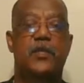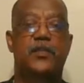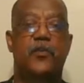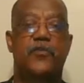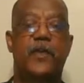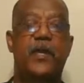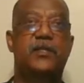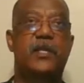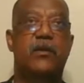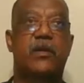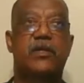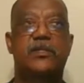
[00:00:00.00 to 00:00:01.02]
So things
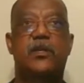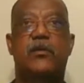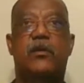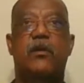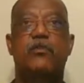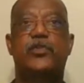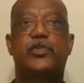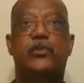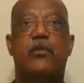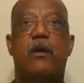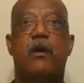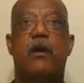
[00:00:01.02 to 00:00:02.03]
that are considered
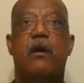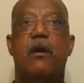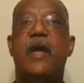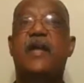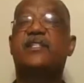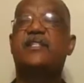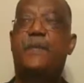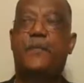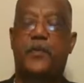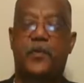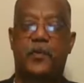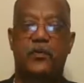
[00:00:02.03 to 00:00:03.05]
kosher are
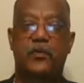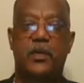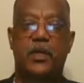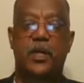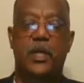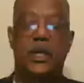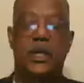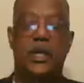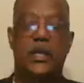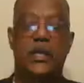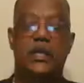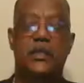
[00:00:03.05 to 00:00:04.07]
acceptable
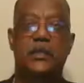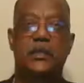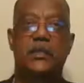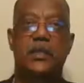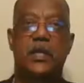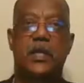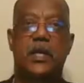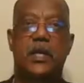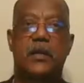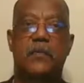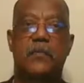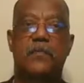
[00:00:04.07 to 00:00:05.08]
in
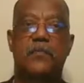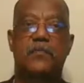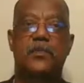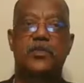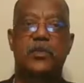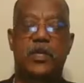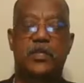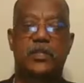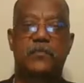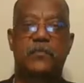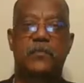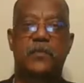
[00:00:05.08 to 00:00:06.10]

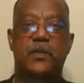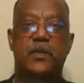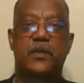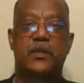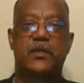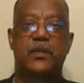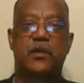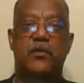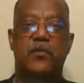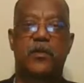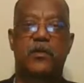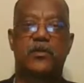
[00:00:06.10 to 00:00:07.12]
Judaism.
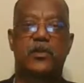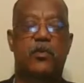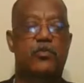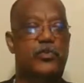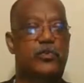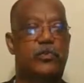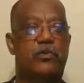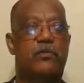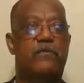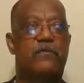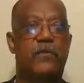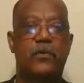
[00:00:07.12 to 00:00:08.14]
So there's
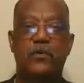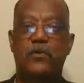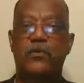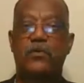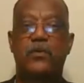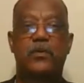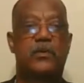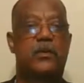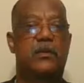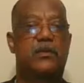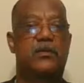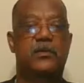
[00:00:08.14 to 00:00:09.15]
kosher food,
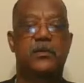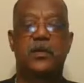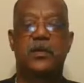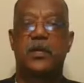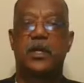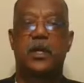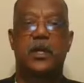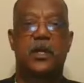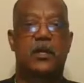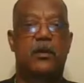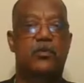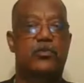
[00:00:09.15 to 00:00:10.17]
there's
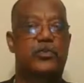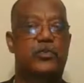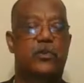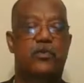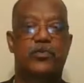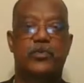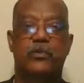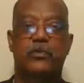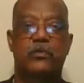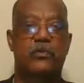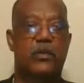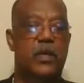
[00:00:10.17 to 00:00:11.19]

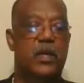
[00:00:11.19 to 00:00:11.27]
kosher